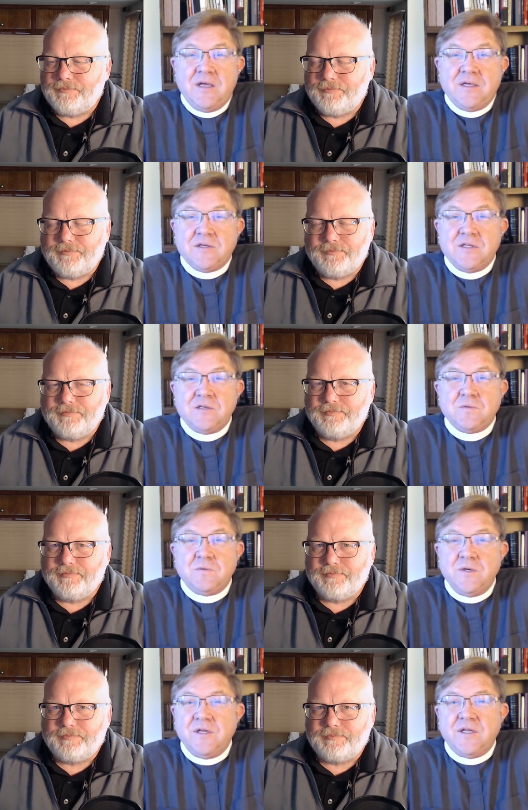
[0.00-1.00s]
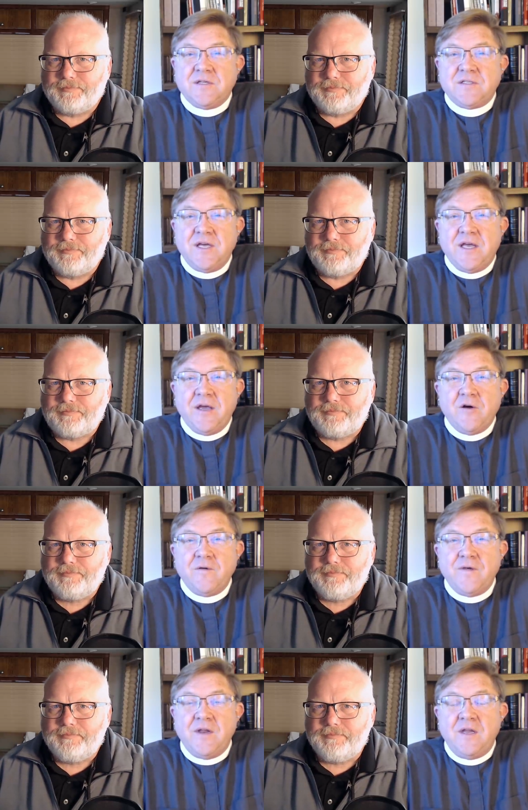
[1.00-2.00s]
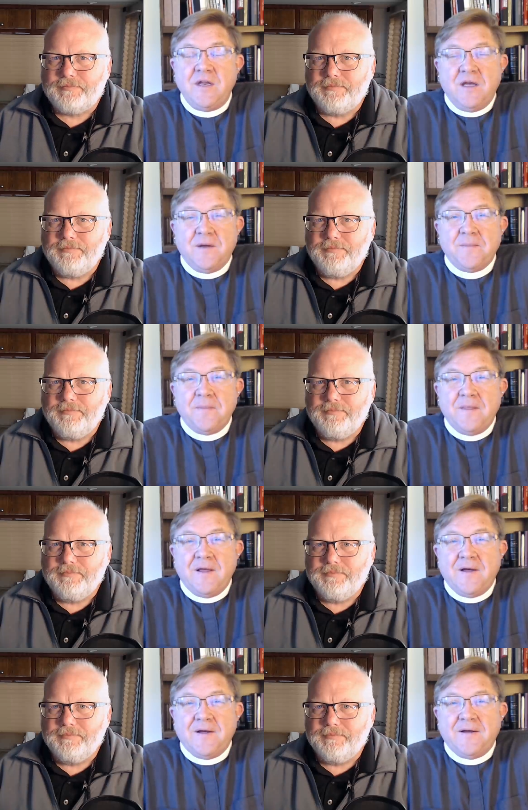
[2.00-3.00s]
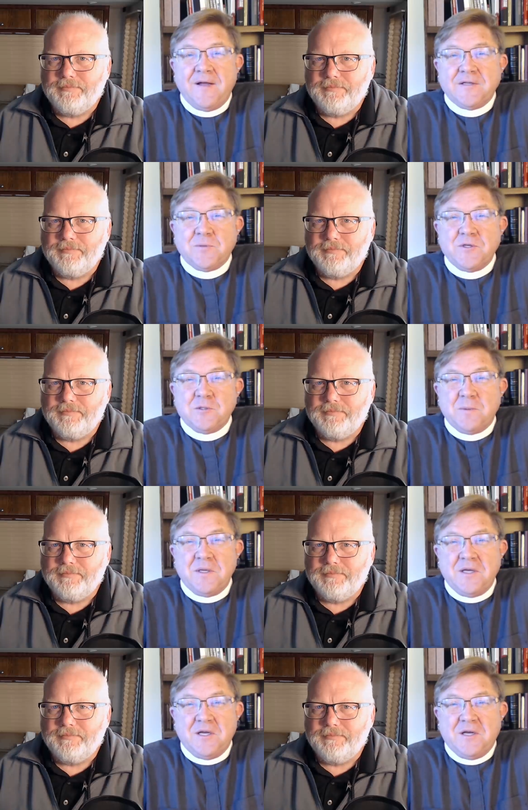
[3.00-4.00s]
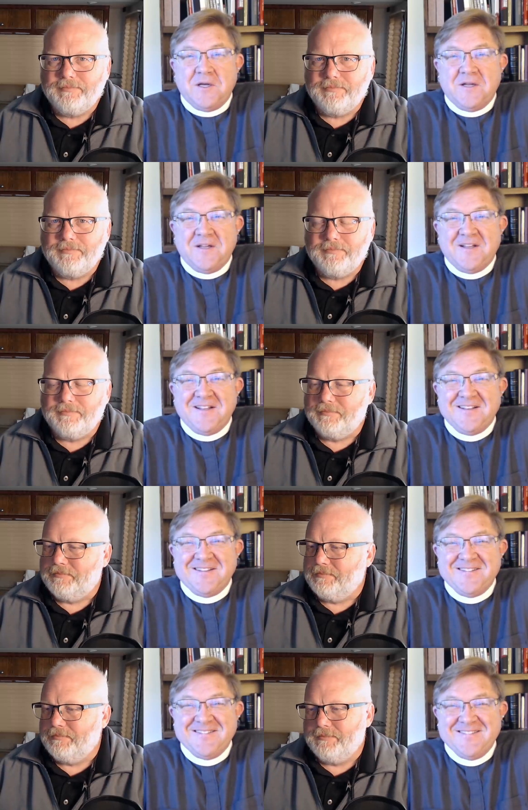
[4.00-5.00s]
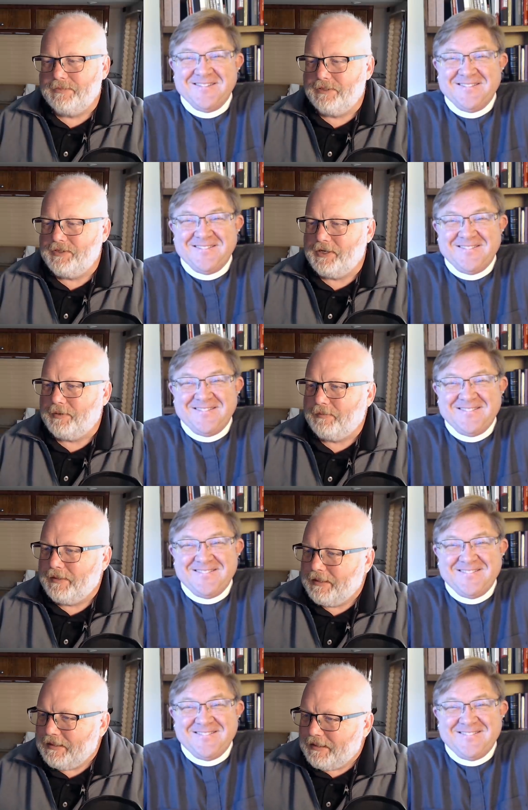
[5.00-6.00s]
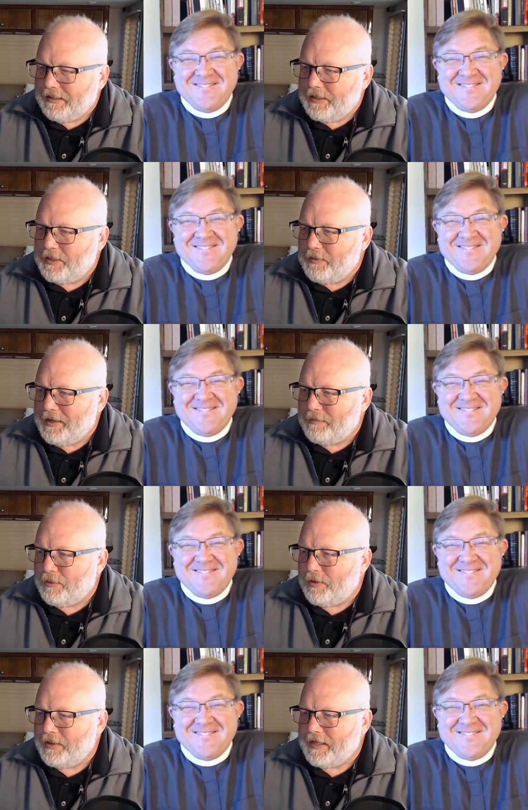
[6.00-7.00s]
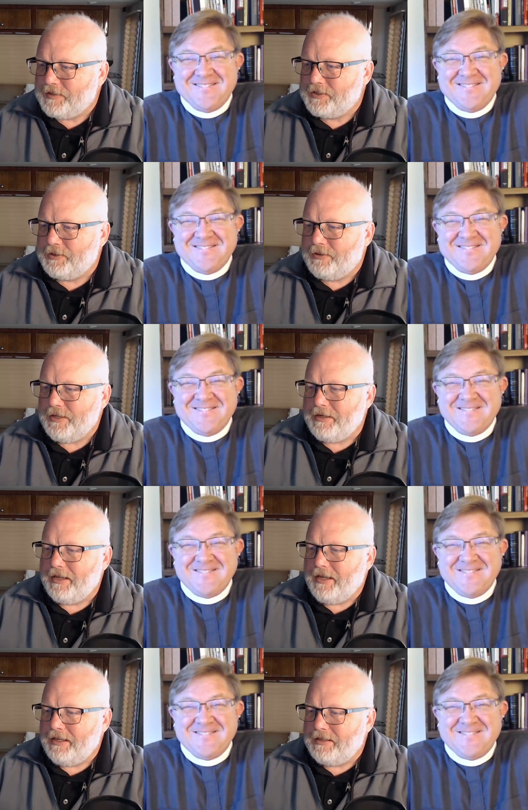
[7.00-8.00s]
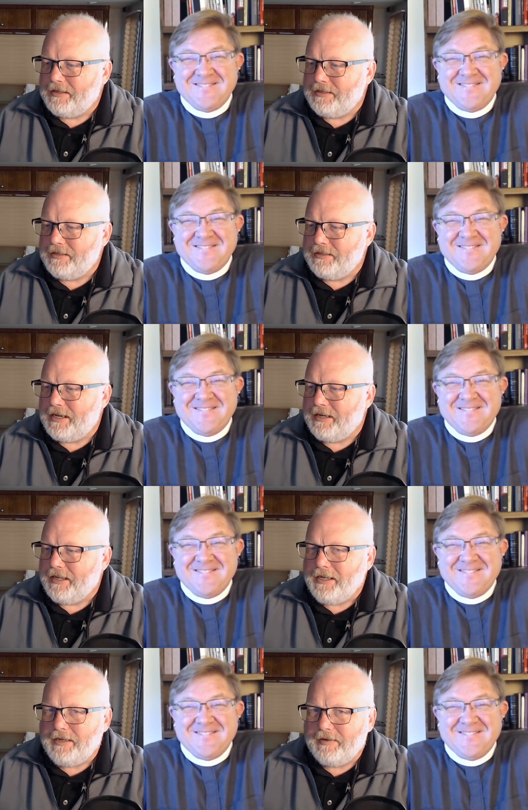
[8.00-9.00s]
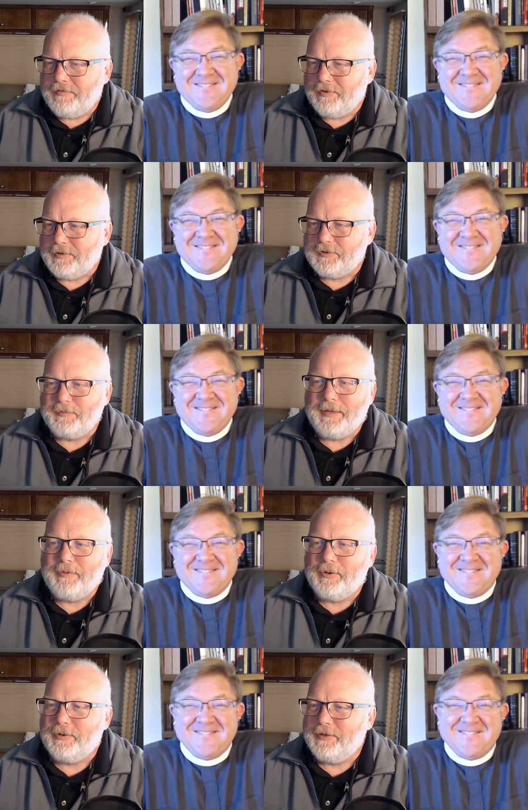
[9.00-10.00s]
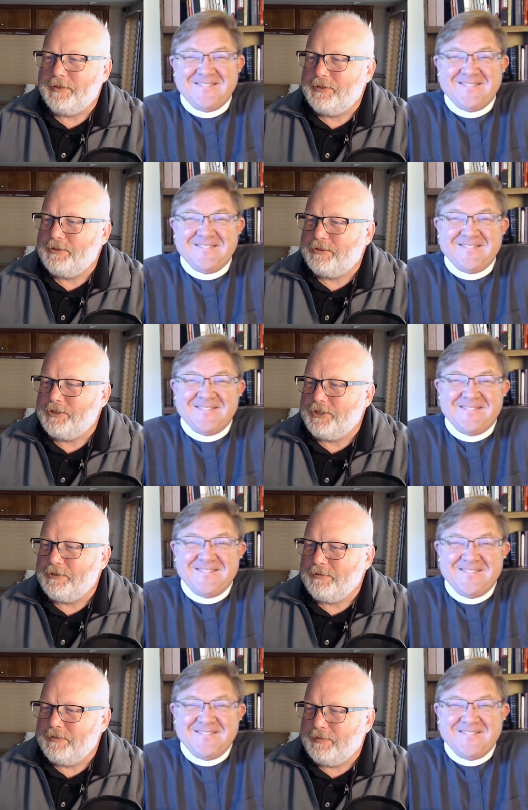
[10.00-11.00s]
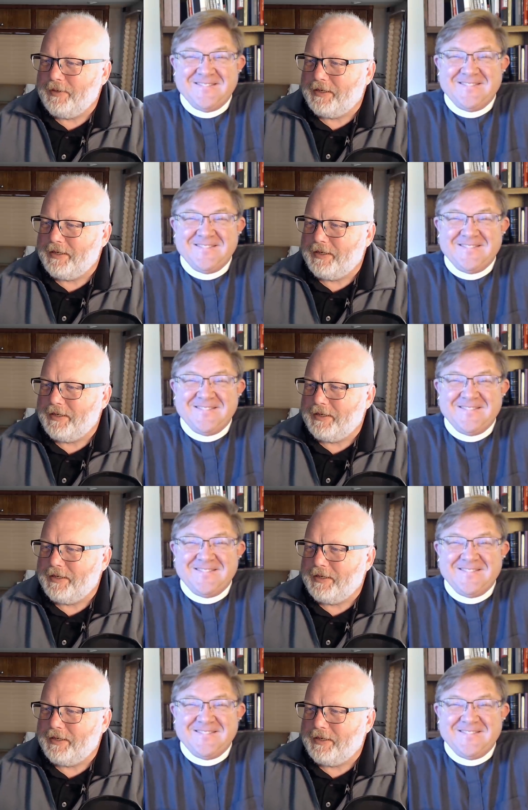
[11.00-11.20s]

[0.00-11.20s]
Speaker 1: So this really is taking off in India as we speak.
Speaker 2: So you can read up more on that story on Anglican.Ink for those people who are new to our show. We